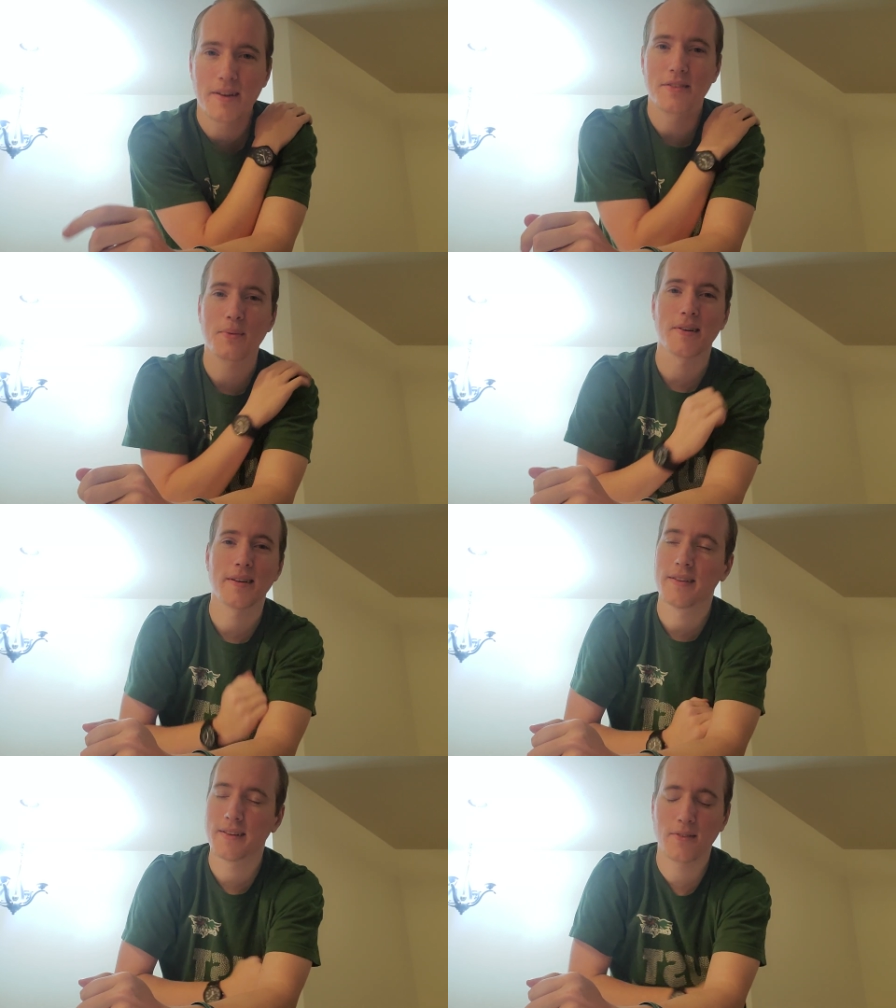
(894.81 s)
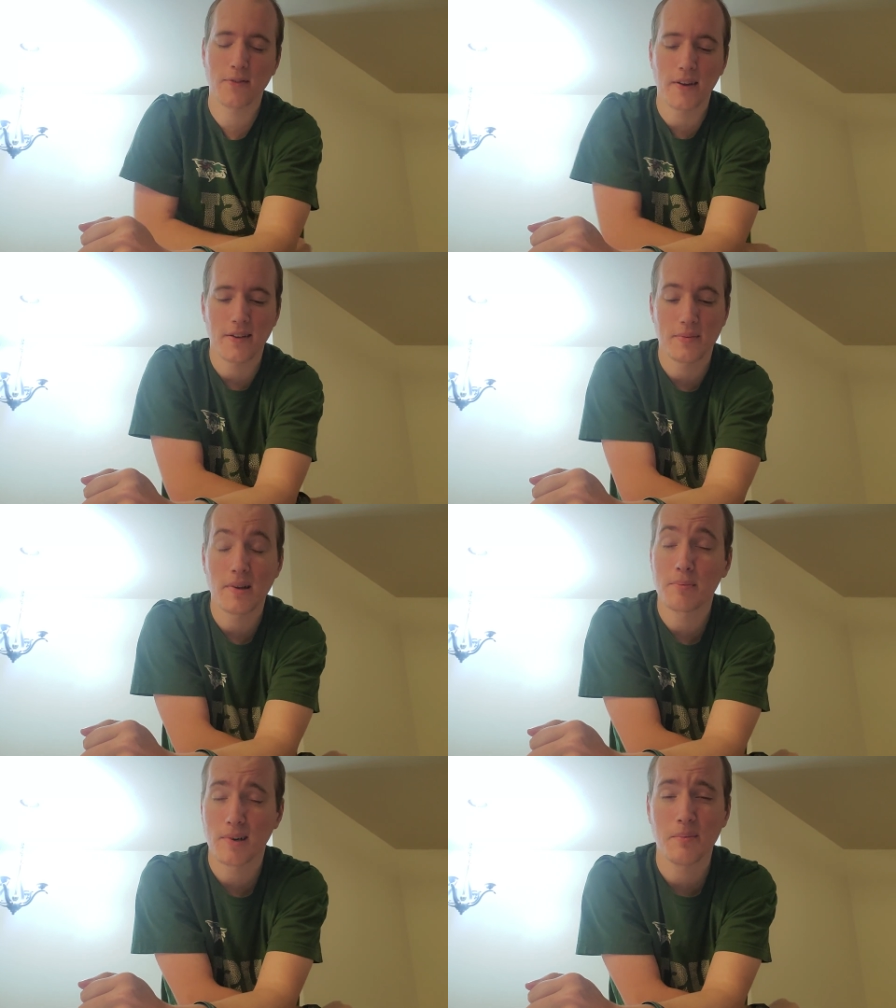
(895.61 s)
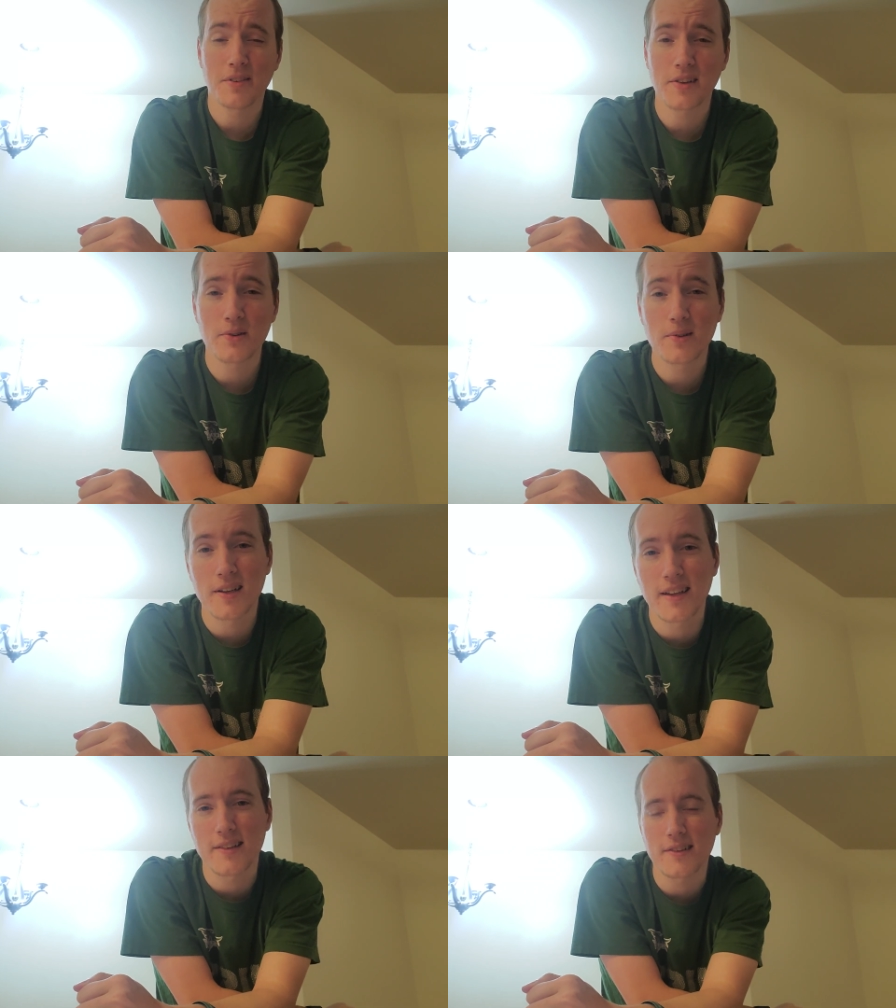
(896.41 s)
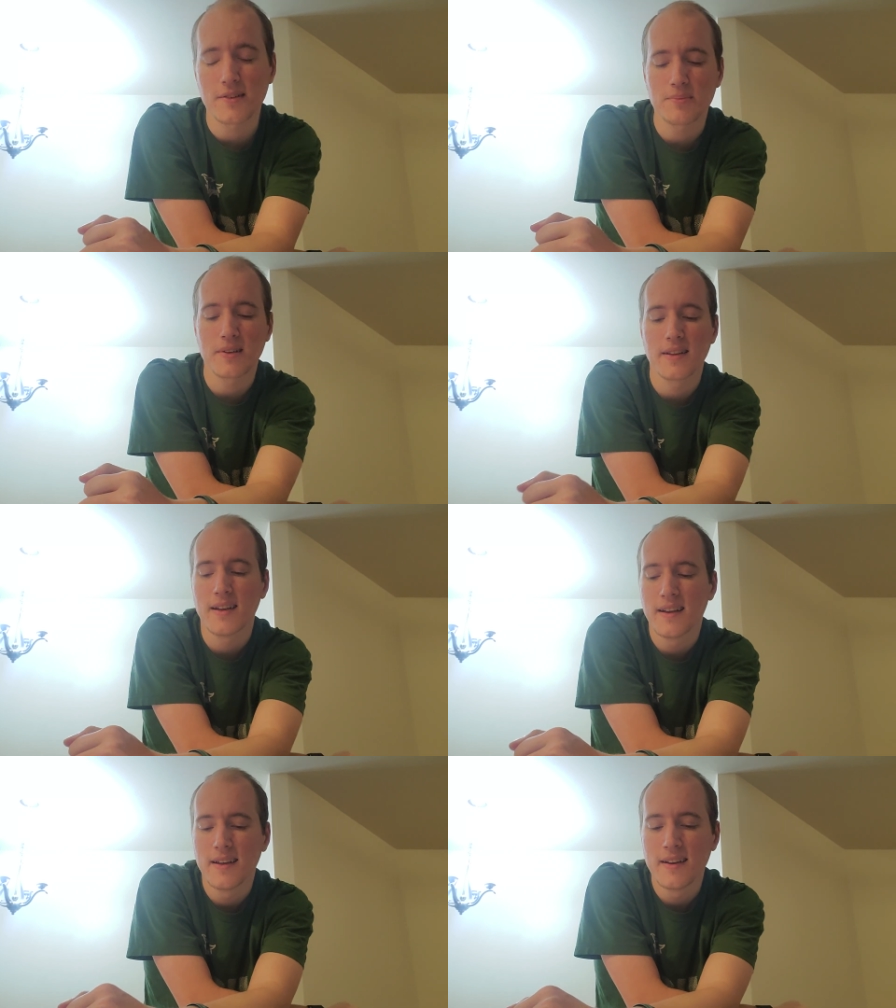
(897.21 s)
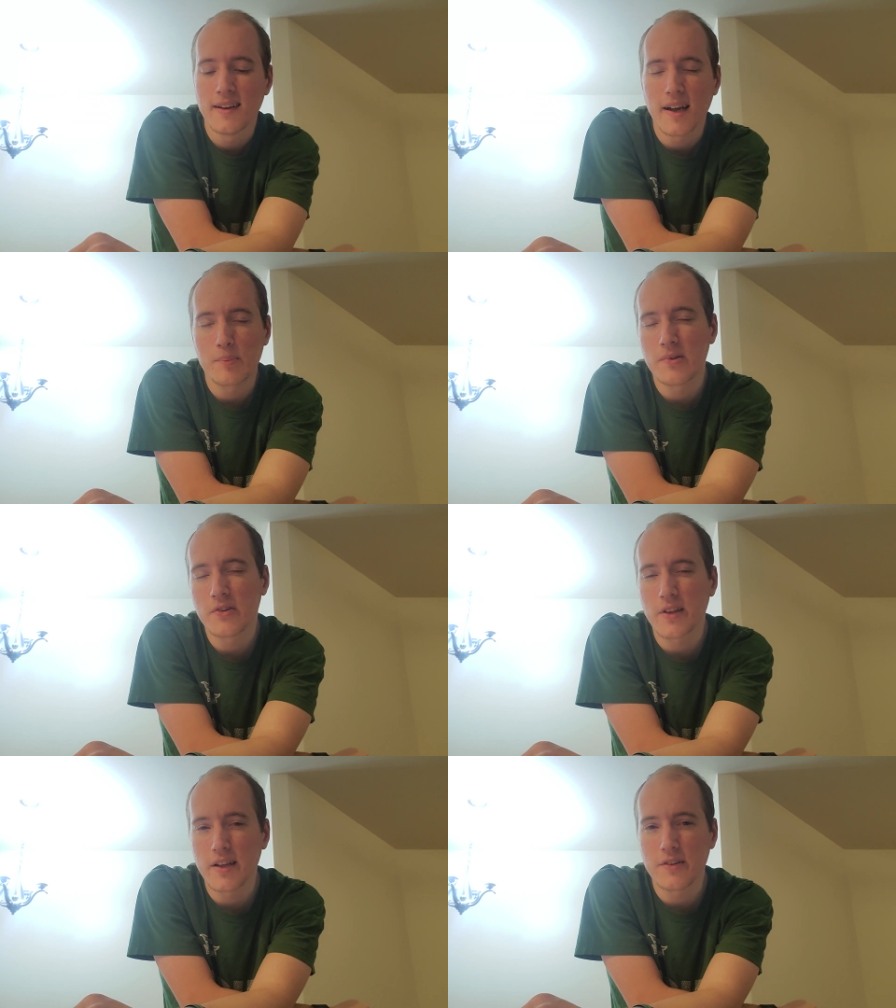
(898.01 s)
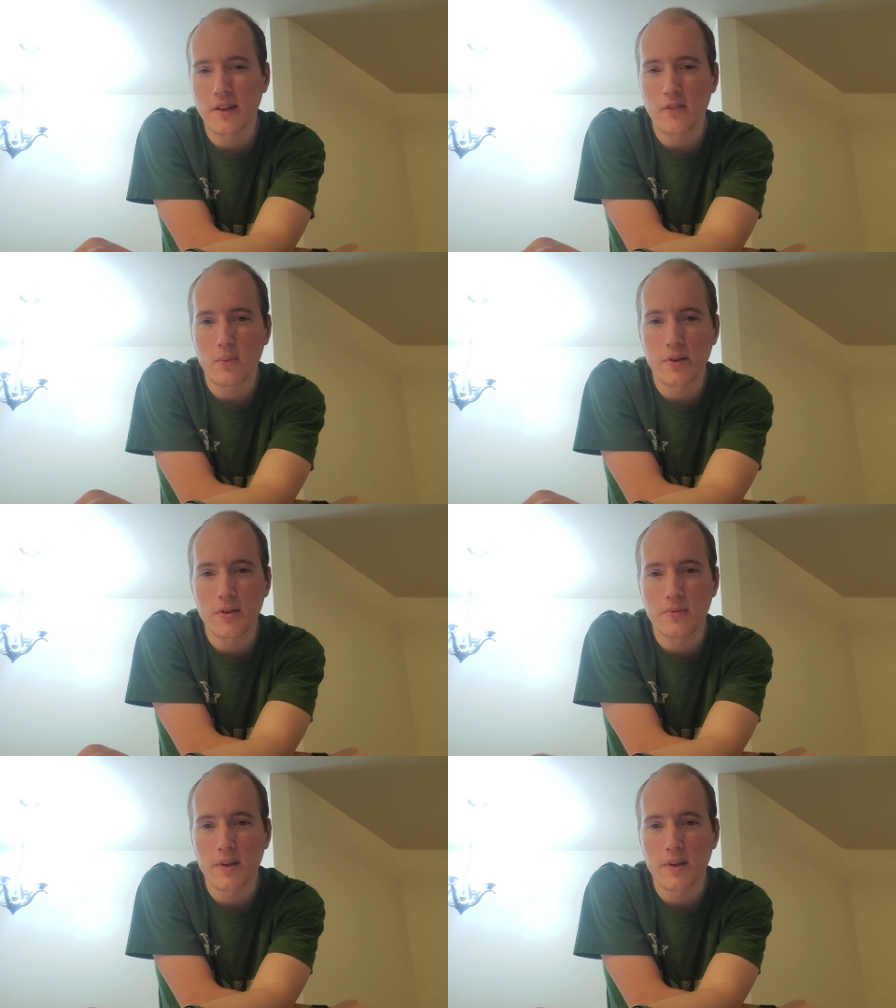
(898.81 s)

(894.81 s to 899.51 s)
I swear, it never fails, but I promise I do know how to English. But I appreciate each and every one of you.